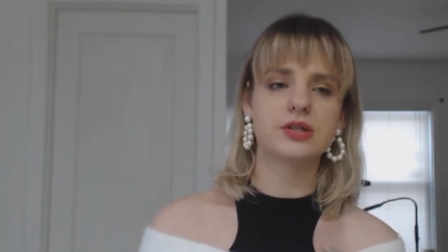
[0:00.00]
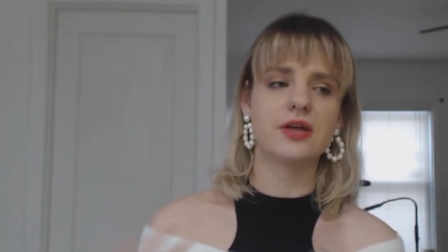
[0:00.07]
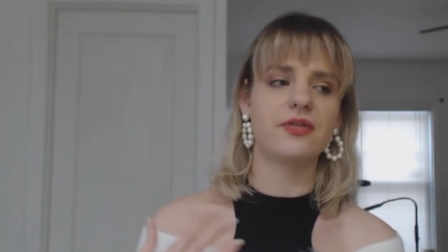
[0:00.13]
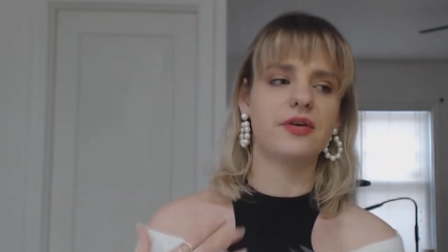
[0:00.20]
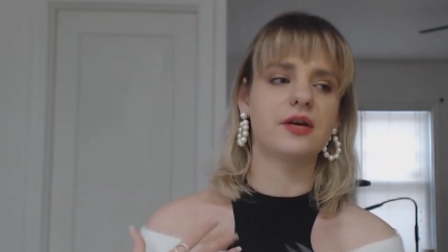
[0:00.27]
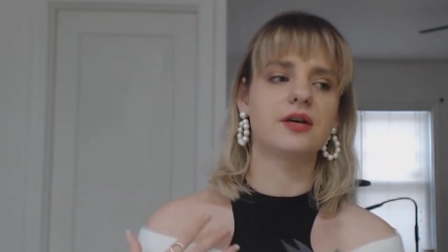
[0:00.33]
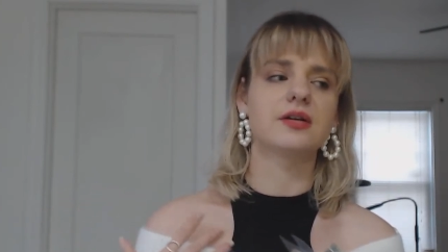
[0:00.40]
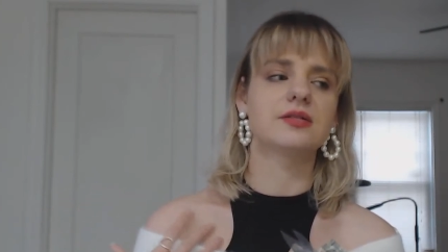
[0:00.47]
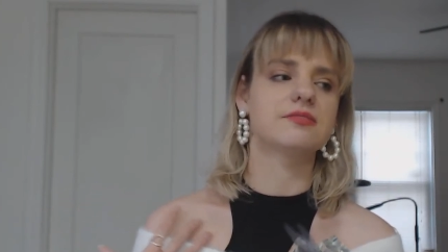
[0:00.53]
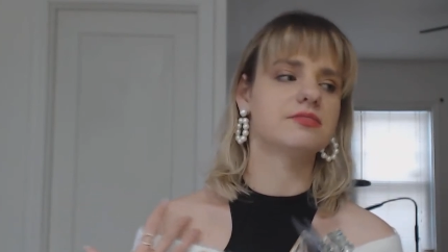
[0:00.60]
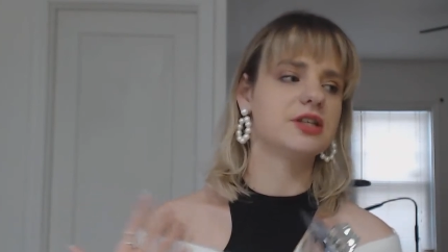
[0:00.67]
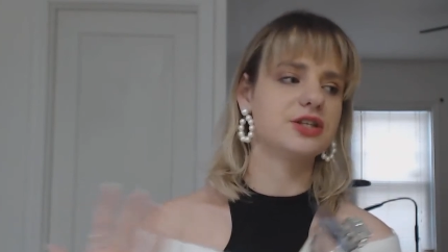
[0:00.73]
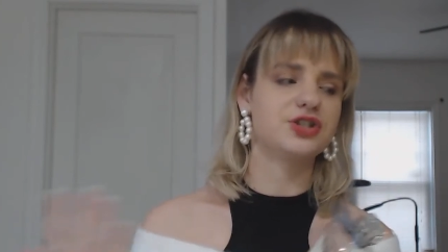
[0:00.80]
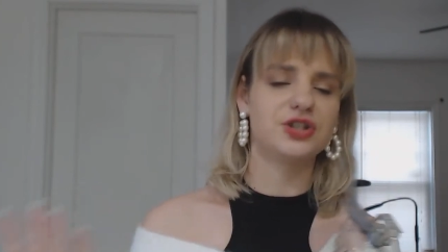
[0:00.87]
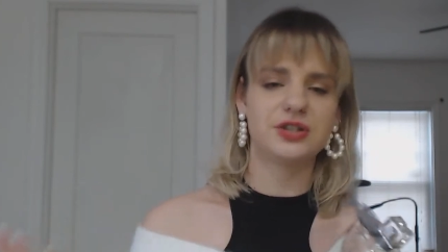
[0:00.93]
I think
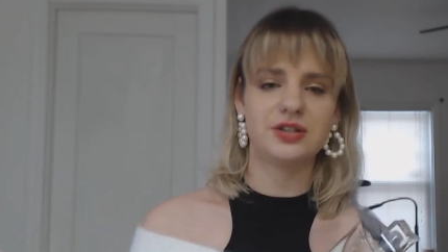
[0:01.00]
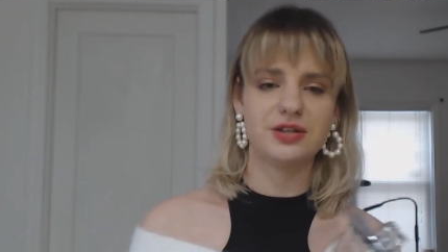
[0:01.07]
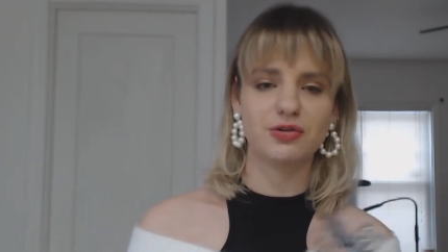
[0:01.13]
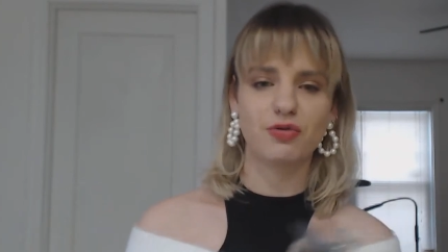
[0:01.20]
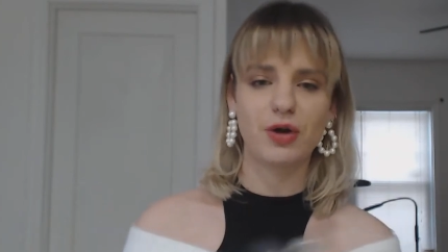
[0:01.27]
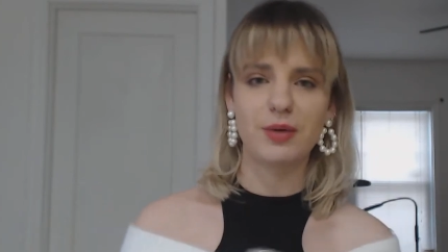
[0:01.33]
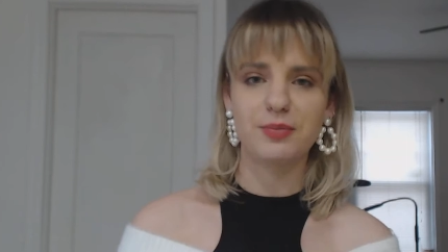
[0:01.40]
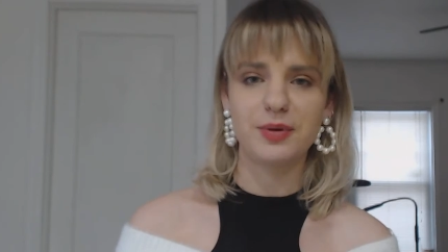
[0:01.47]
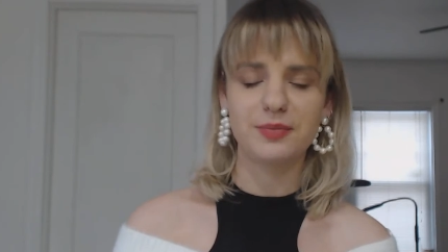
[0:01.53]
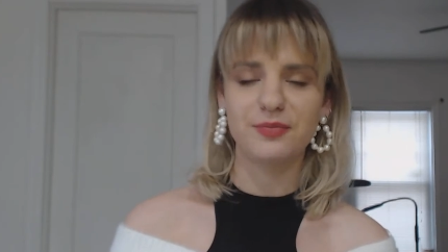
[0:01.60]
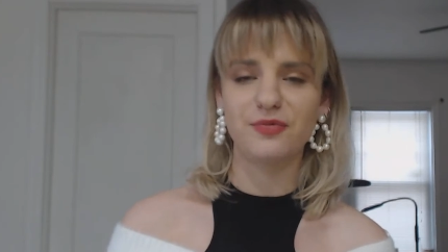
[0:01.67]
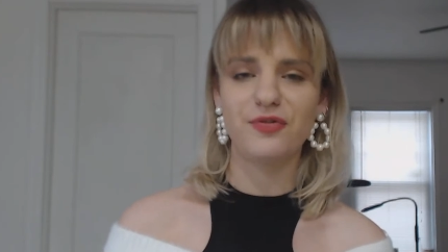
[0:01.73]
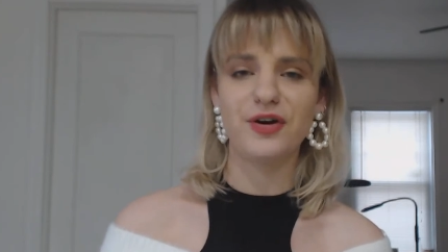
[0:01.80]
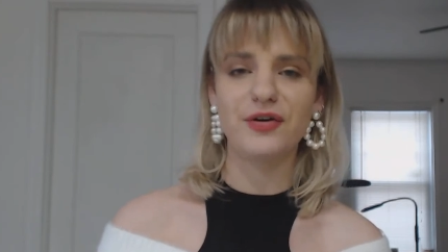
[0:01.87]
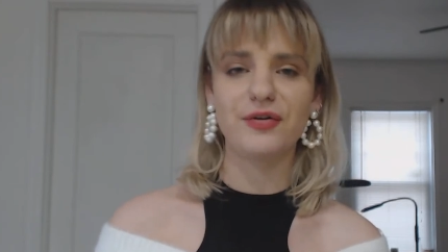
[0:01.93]
that just describe me
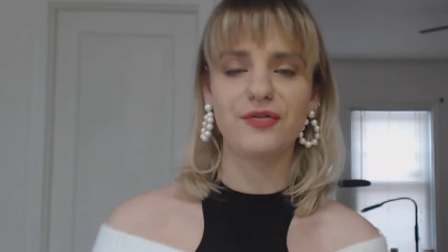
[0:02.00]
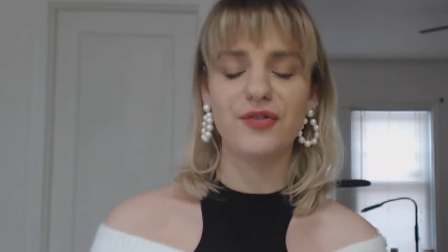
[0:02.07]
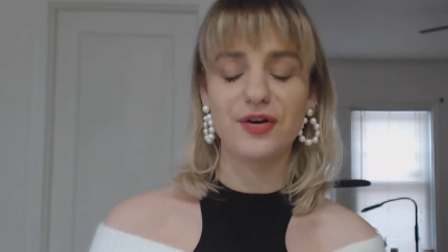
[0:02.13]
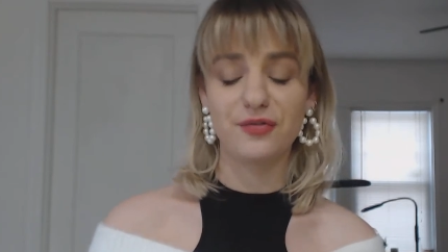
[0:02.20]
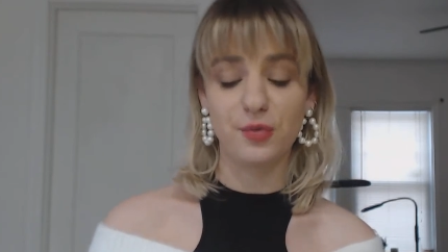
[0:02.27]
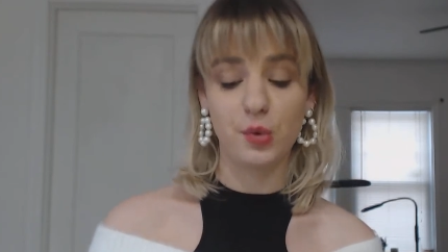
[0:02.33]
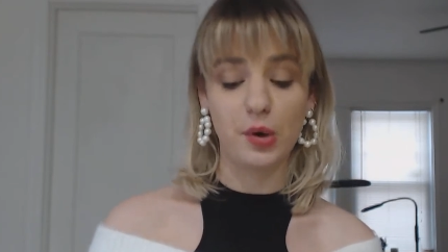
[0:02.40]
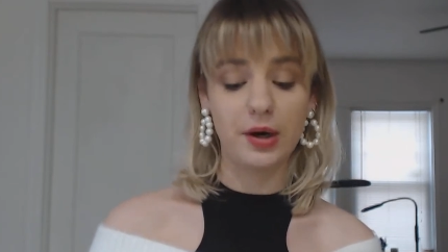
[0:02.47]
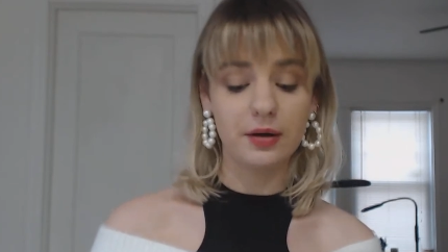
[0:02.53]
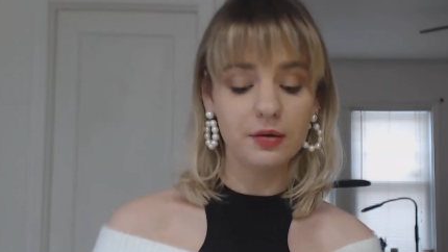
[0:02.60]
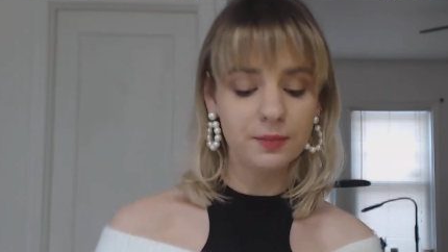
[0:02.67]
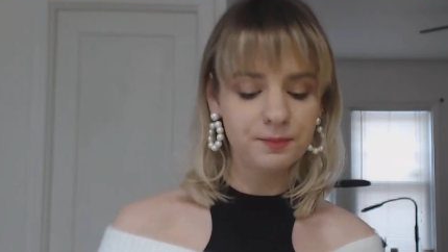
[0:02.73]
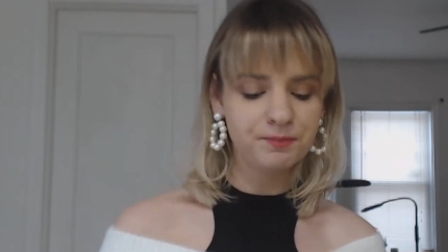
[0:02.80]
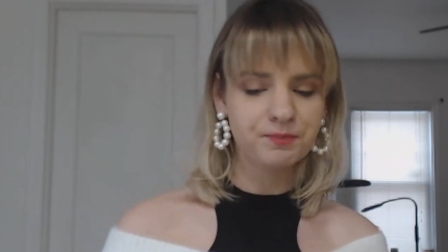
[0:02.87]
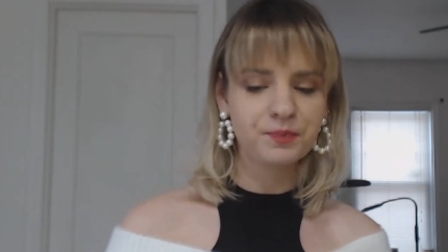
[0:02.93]
very well.